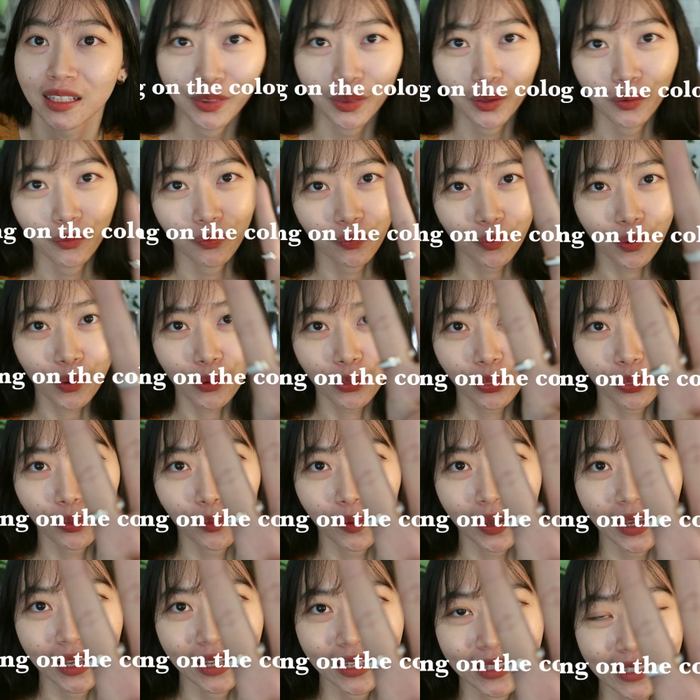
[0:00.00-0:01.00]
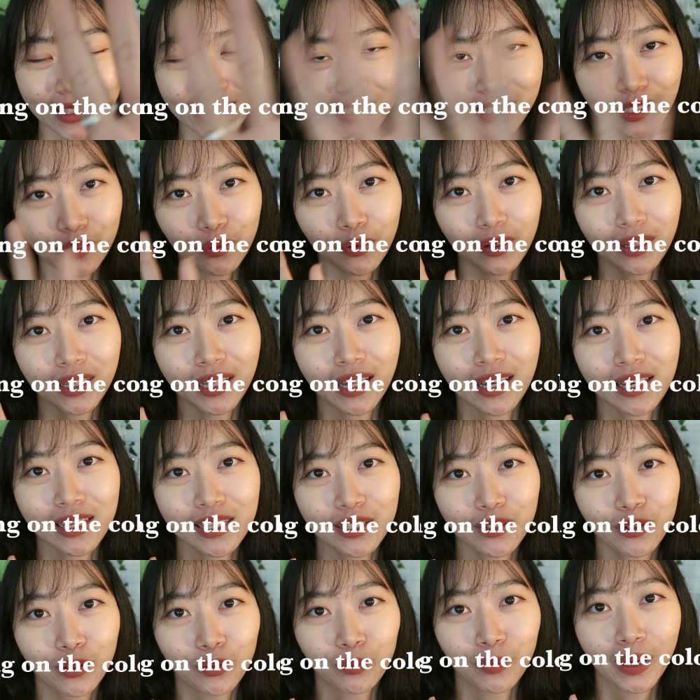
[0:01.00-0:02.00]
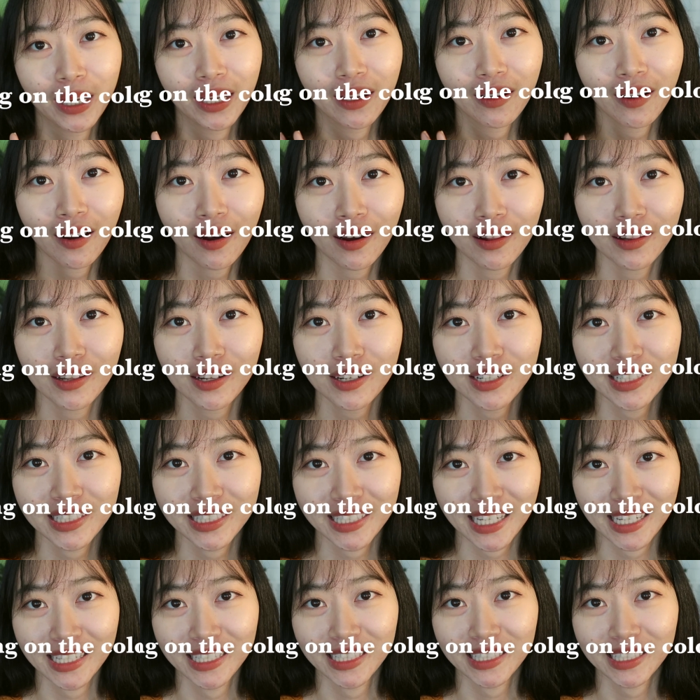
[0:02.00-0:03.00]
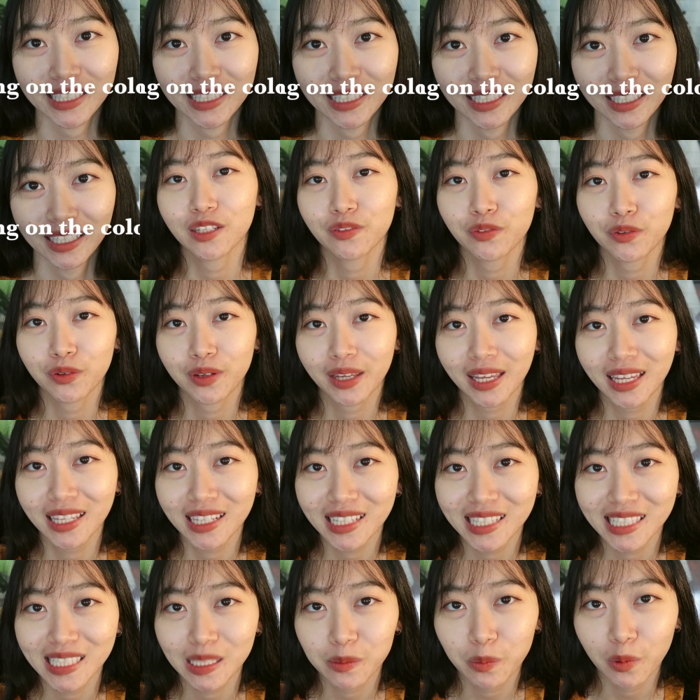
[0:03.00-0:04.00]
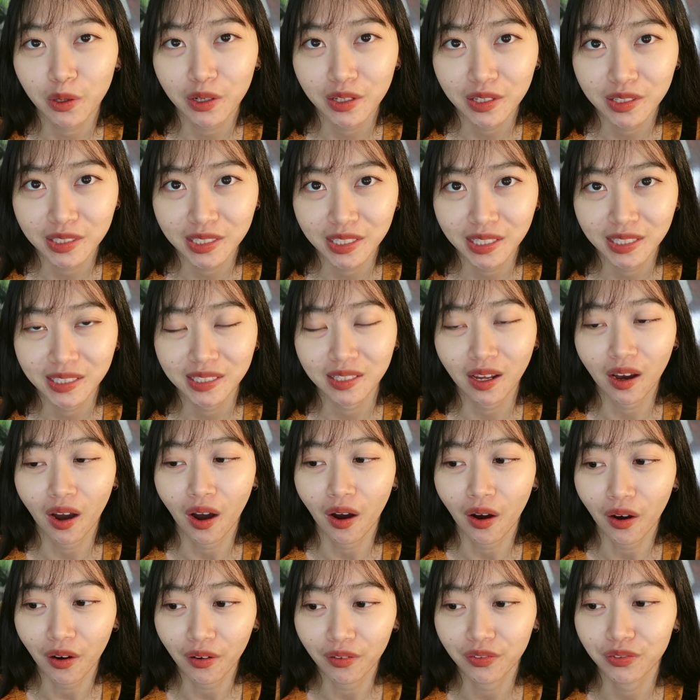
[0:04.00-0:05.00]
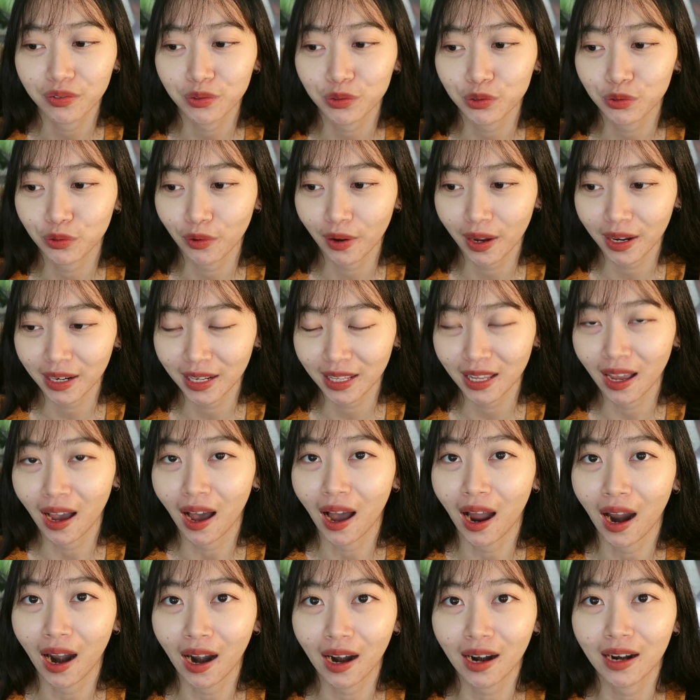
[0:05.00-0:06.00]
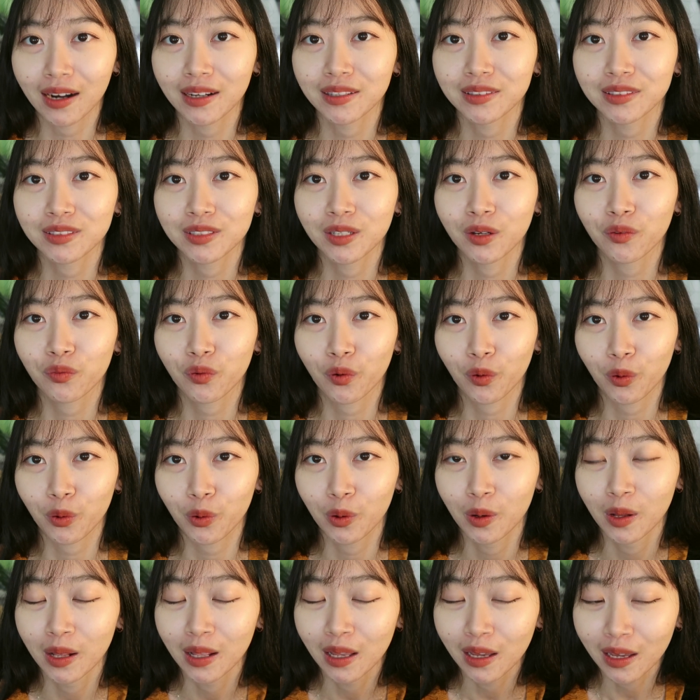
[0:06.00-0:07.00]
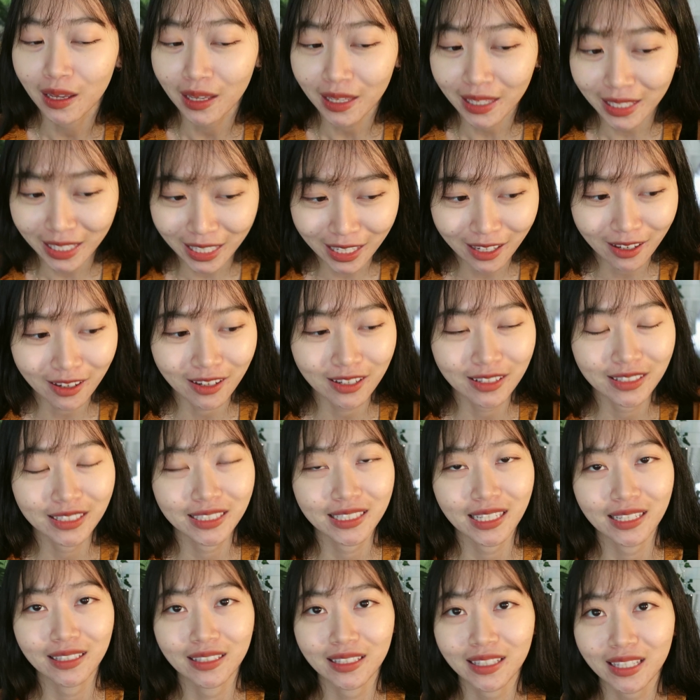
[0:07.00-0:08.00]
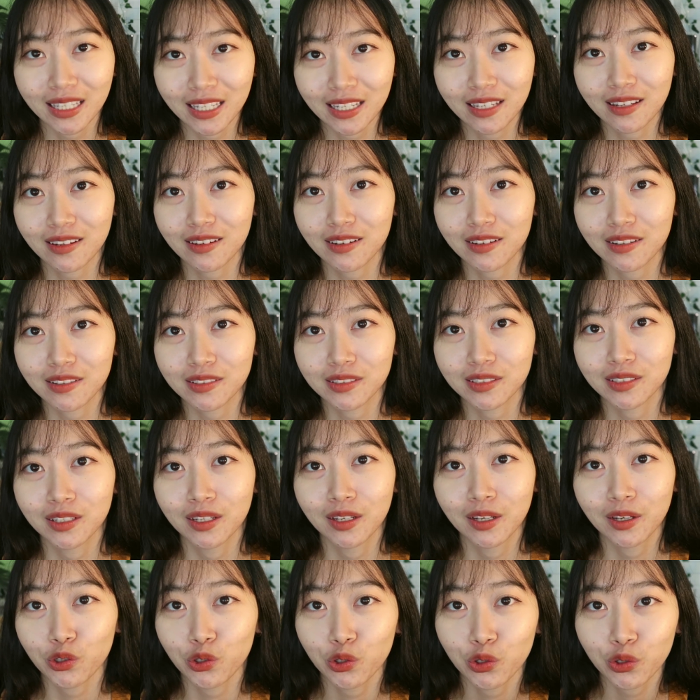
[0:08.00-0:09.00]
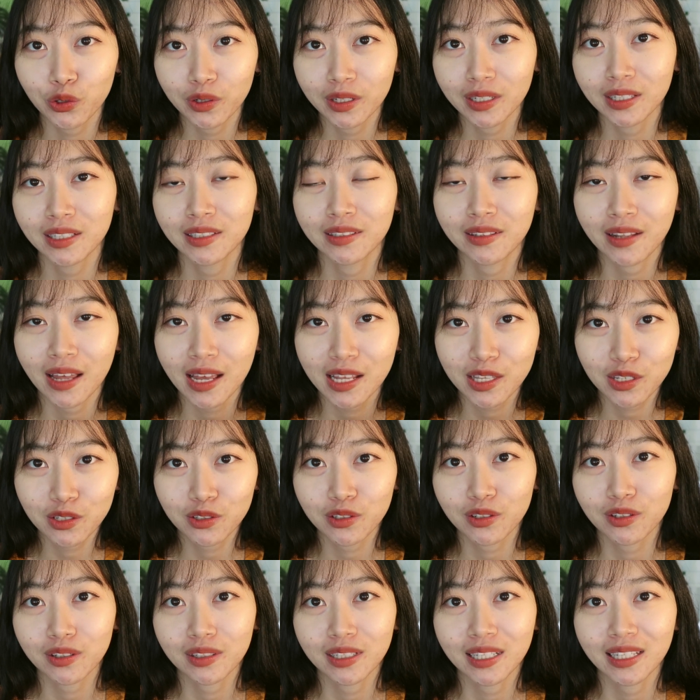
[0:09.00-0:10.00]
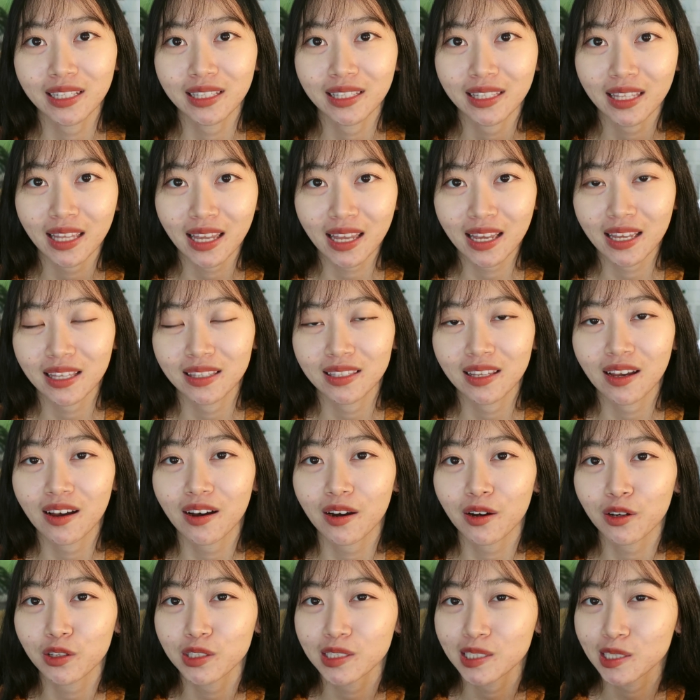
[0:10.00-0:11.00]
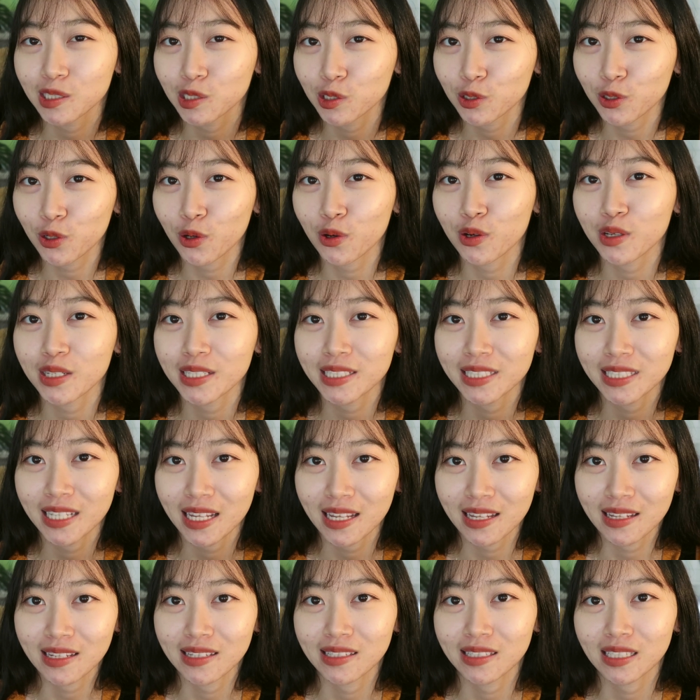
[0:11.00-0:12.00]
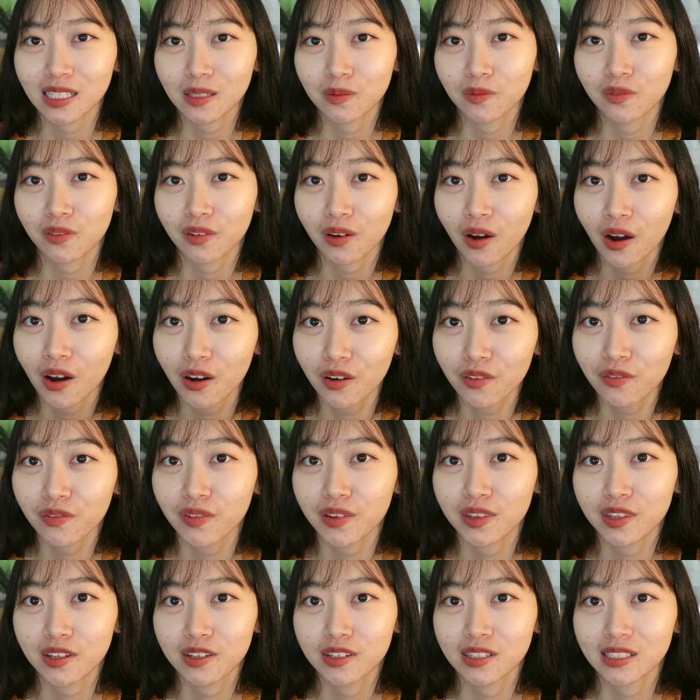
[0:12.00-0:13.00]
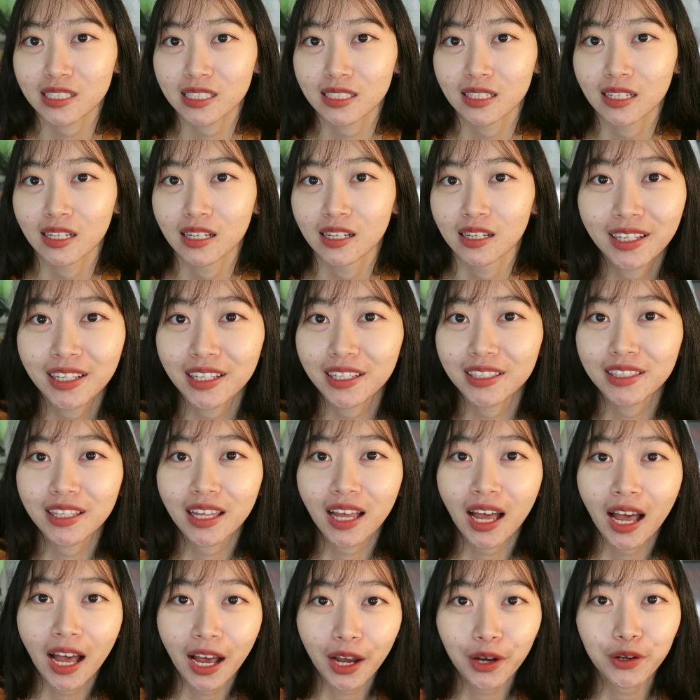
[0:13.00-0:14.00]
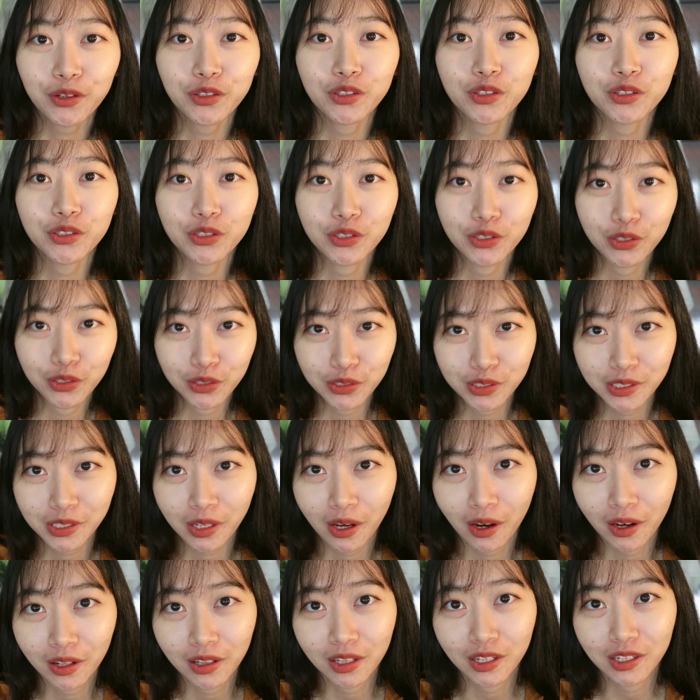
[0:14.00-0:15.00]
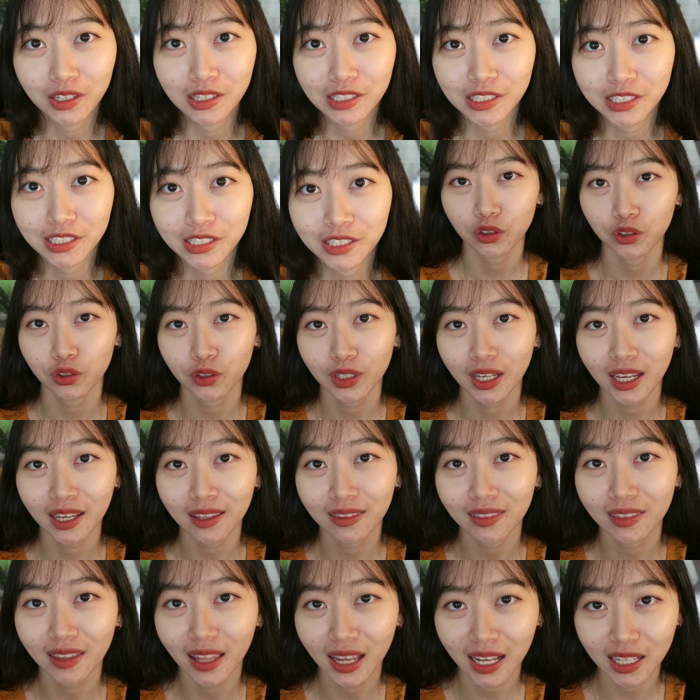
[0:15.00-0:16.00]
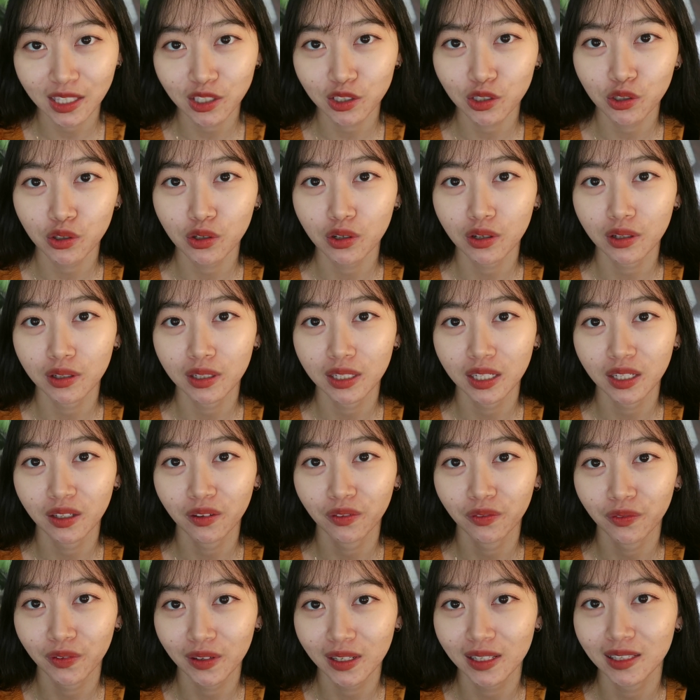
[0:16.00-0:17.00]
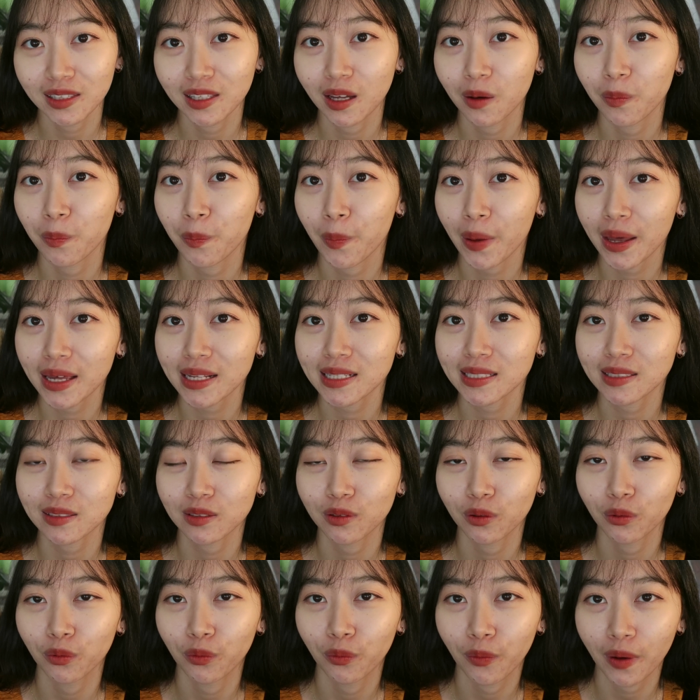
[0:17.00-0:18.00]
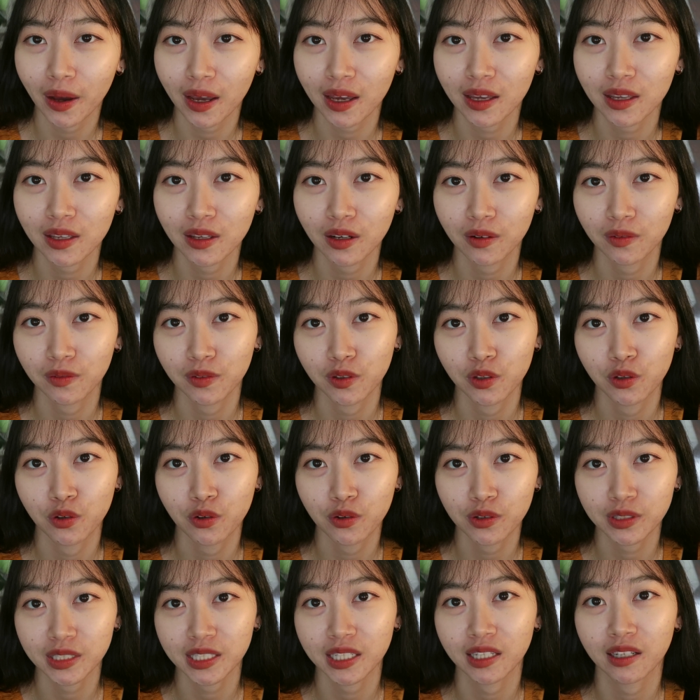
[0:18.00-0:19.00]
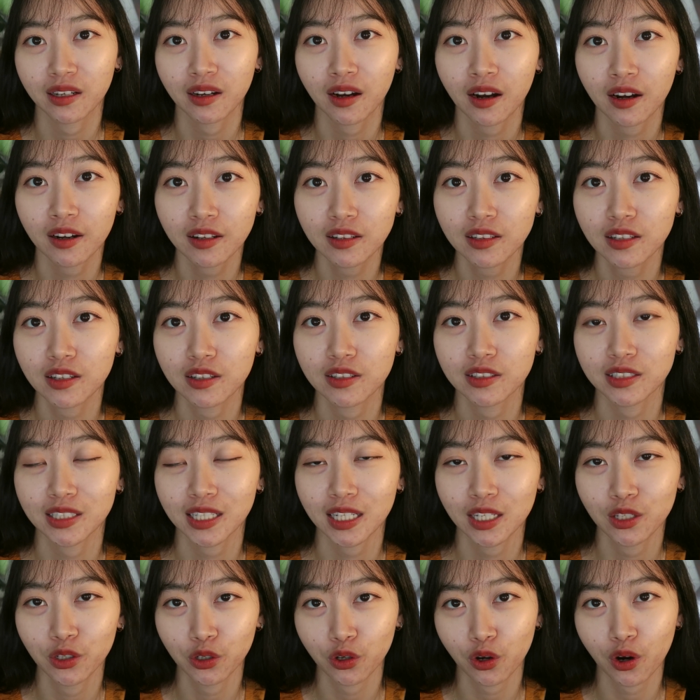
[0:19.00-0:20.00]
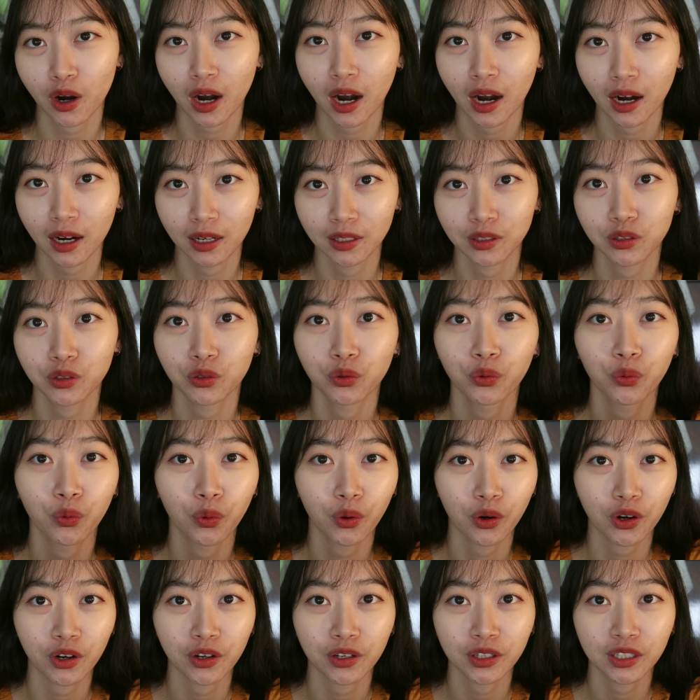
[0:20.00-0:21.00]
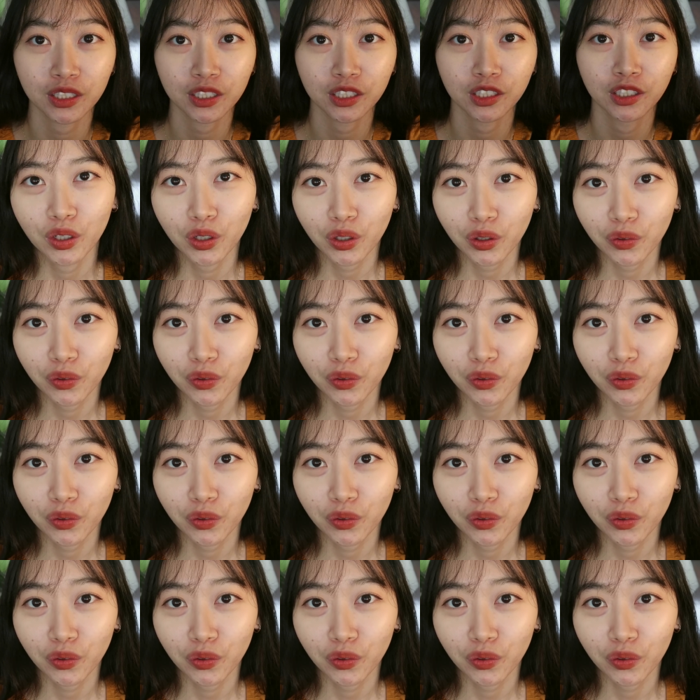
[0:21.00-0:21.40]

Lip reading: The fourth way is relying on my color sense. If you get experiences of creating art for years and years, you will naturally get a strong sense of confidence in how you use colors. You can naturally feel the best way of using colors in your artwork.